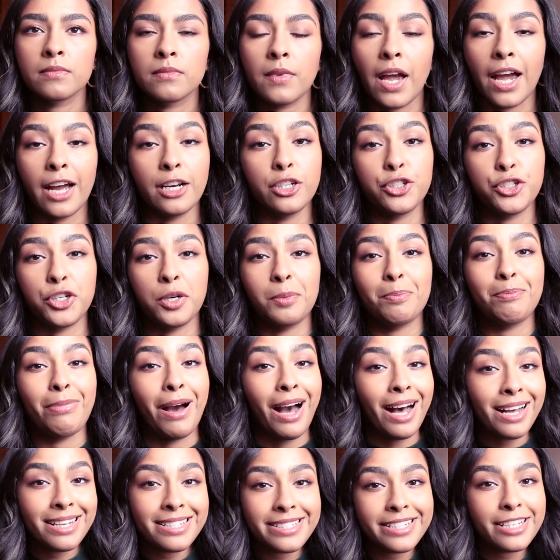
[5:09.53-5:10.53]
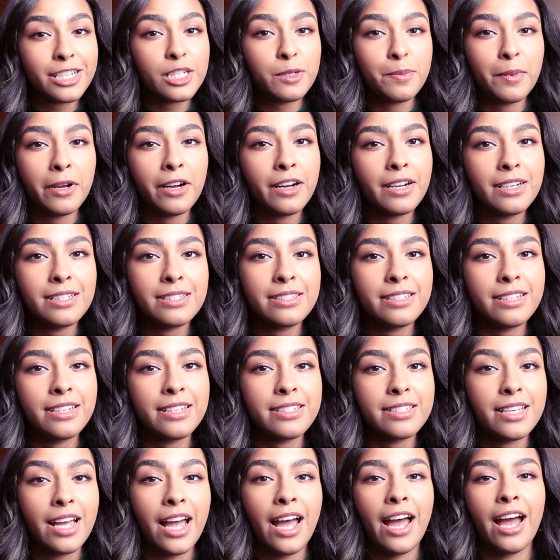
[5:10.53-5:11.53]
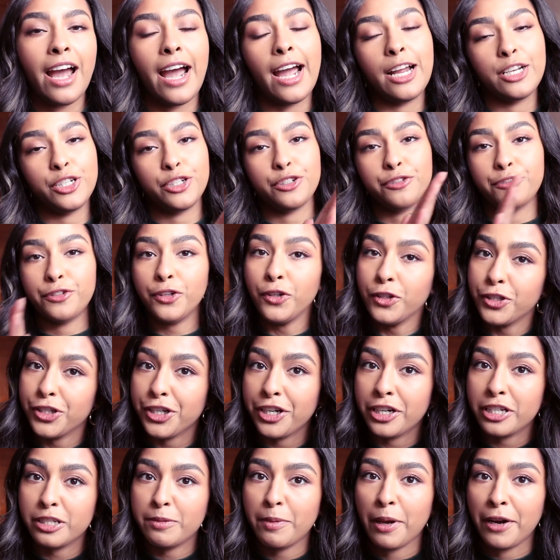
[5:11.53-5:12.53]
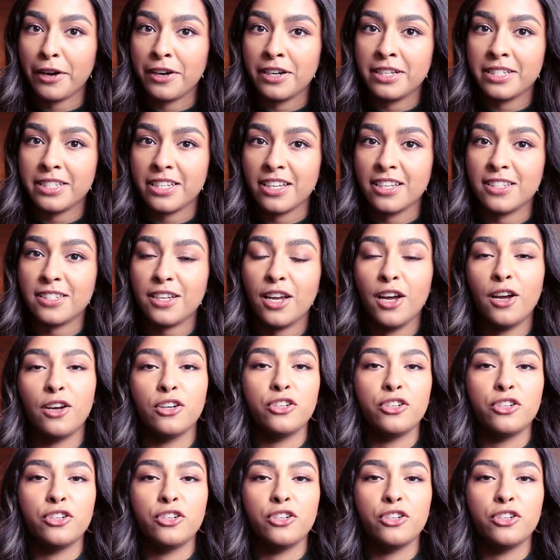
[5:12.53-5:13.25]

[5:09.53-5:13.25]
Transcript: And your past experiences and your future experiences